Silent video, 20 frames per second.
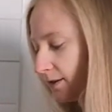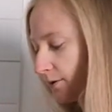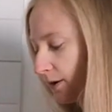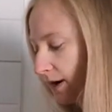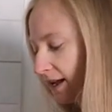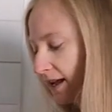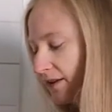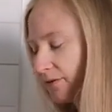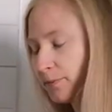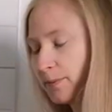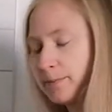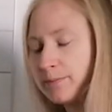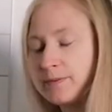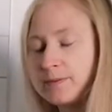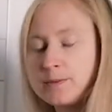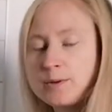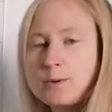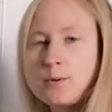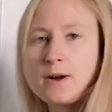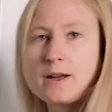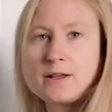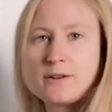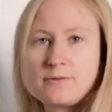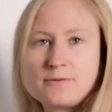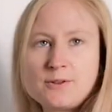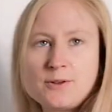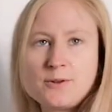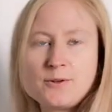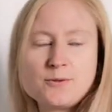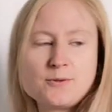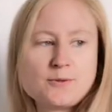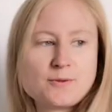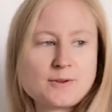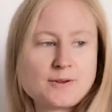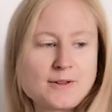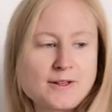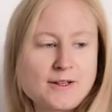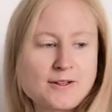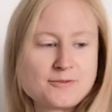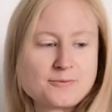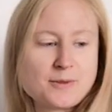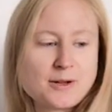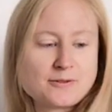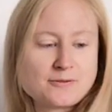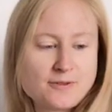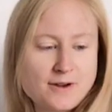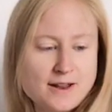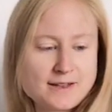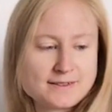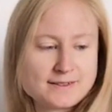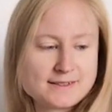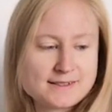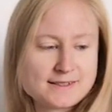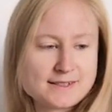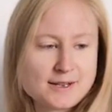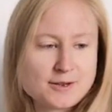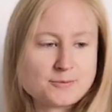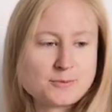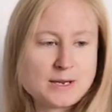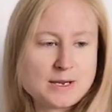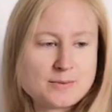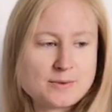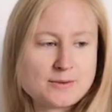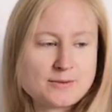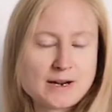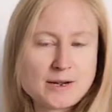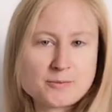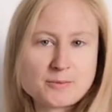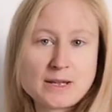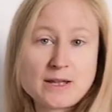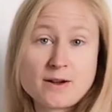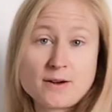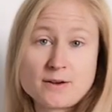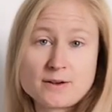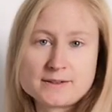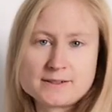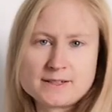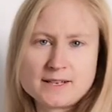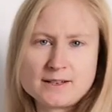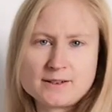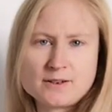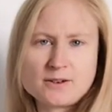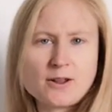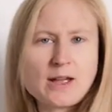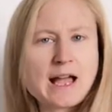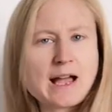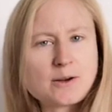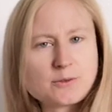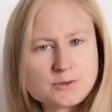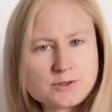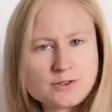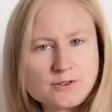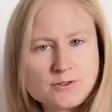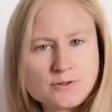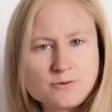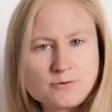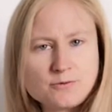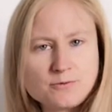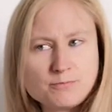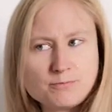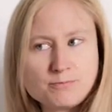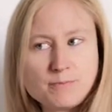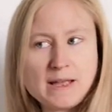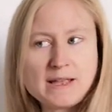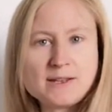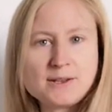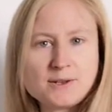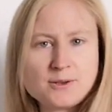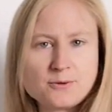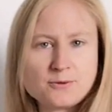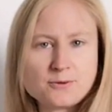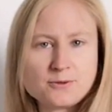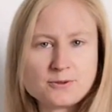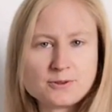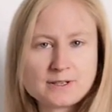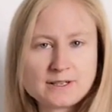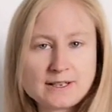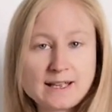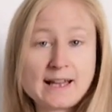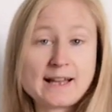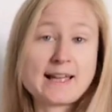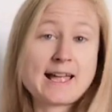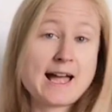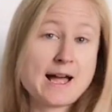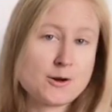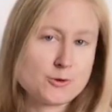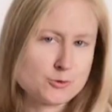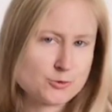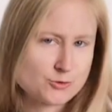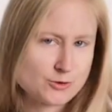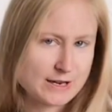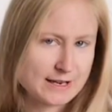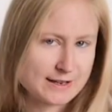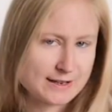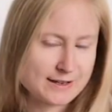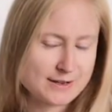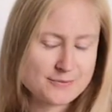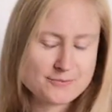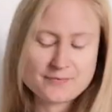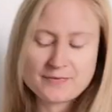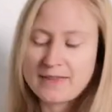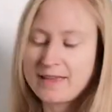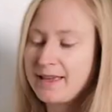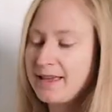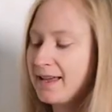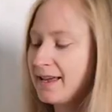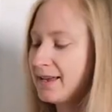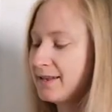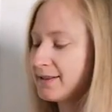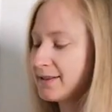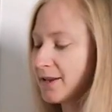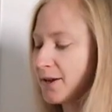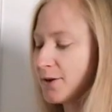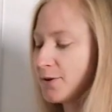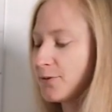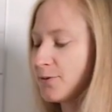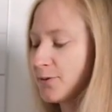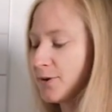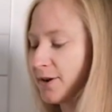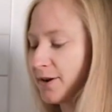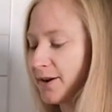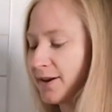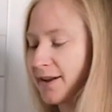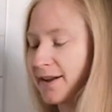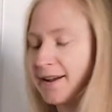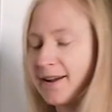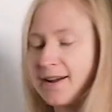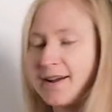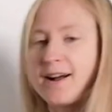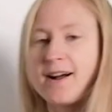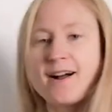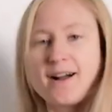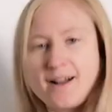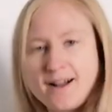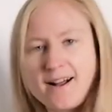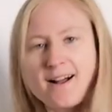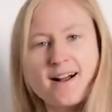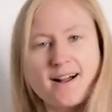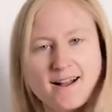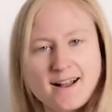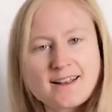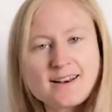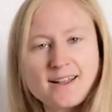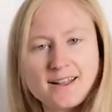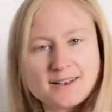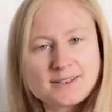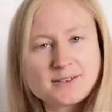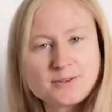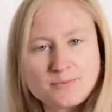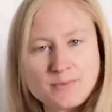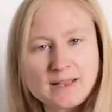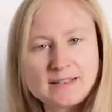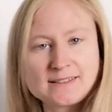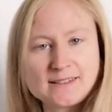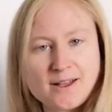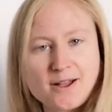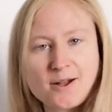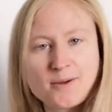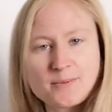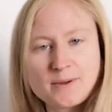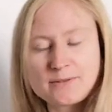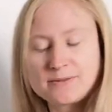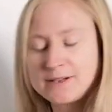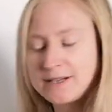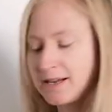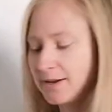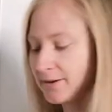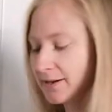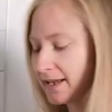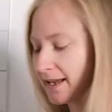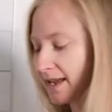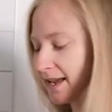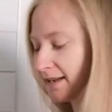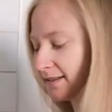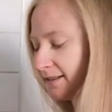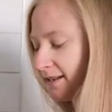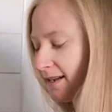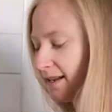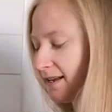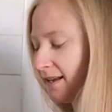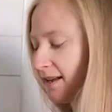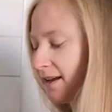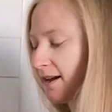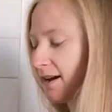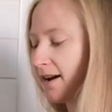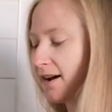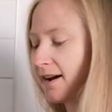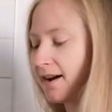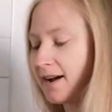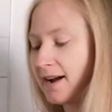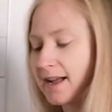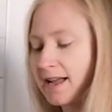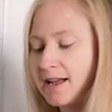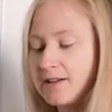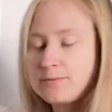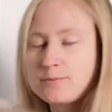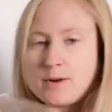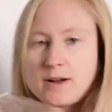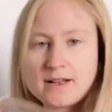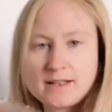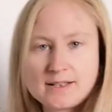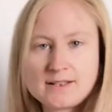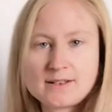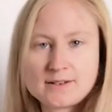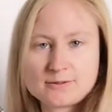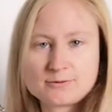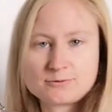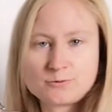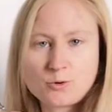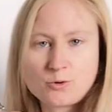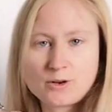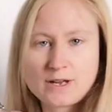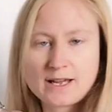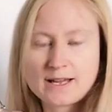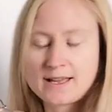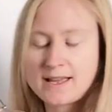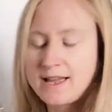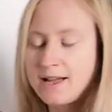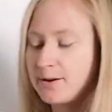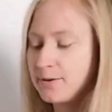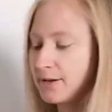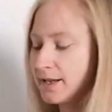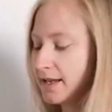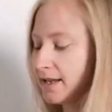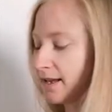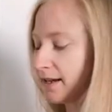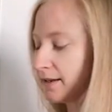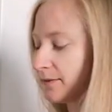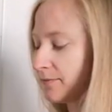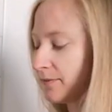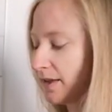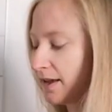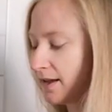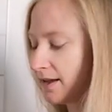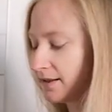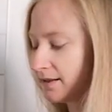So I have quite a few of my friends and people around me asking, how do you make your cacao drink? So I like to mix it up every now and again. I have my raw cacao here.